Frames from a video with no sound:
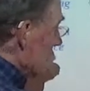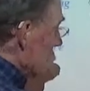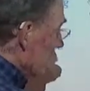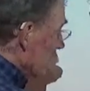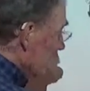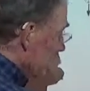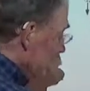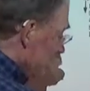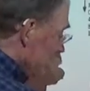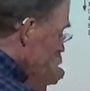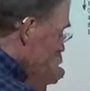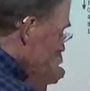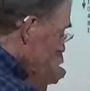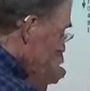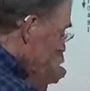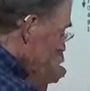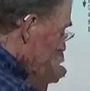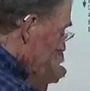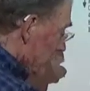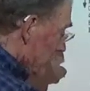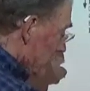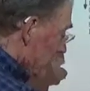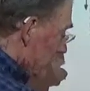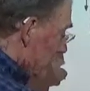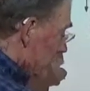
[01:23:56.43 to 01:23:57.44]
A2.
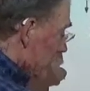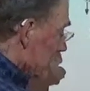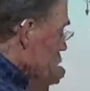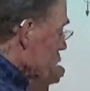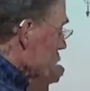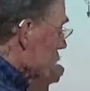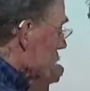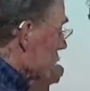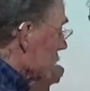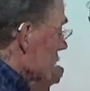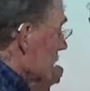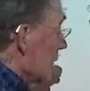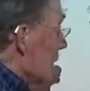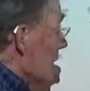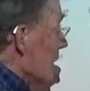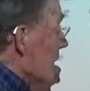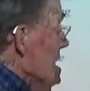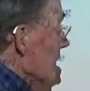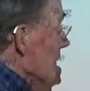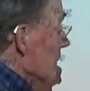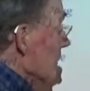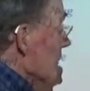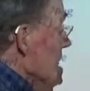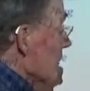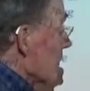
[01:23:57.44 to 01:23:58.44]
Okay, and then
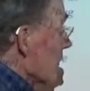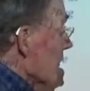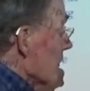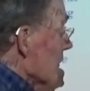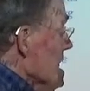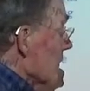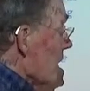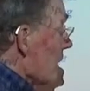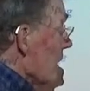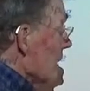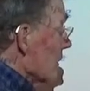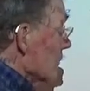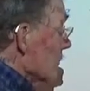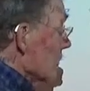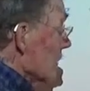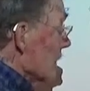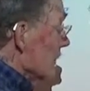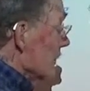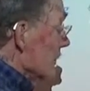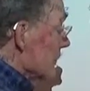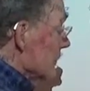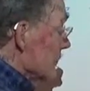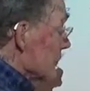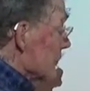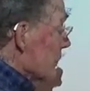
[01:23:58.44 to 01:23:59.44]
you go a long way
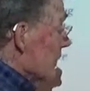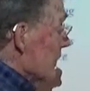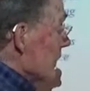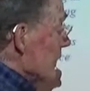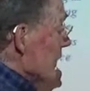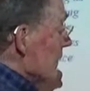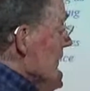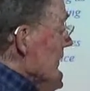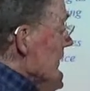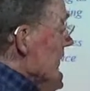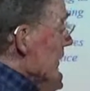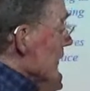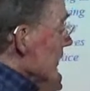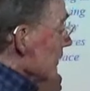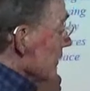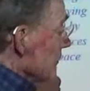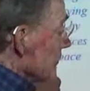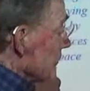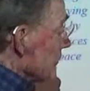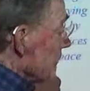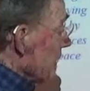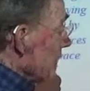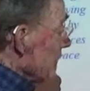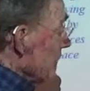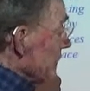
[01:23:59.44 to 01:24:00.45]
to where you
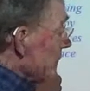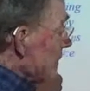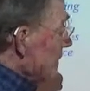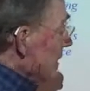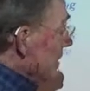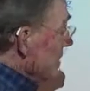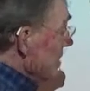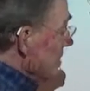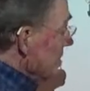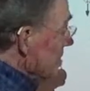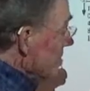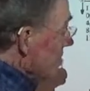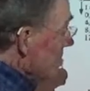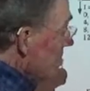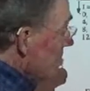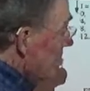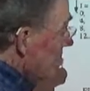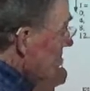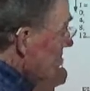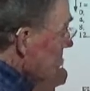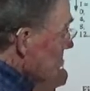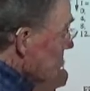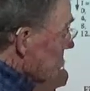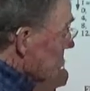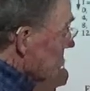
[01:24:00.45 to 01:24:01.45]
start seeing the
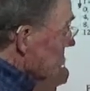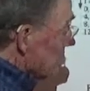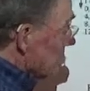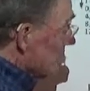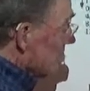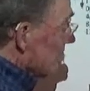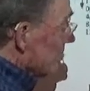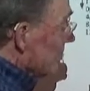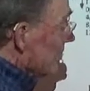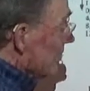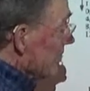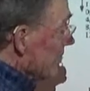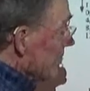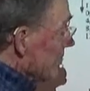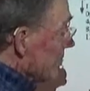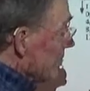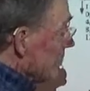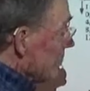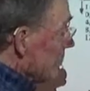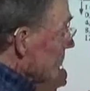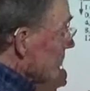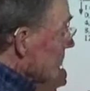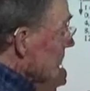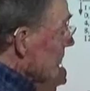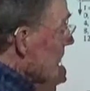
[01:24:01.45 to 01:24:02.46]
A1s and the
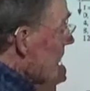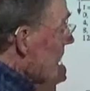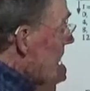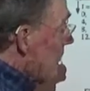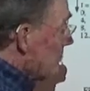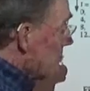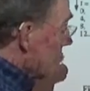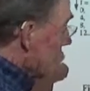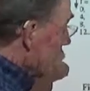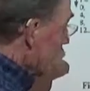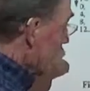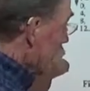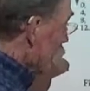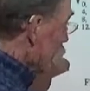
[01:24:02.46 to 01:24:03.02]
A2 gaps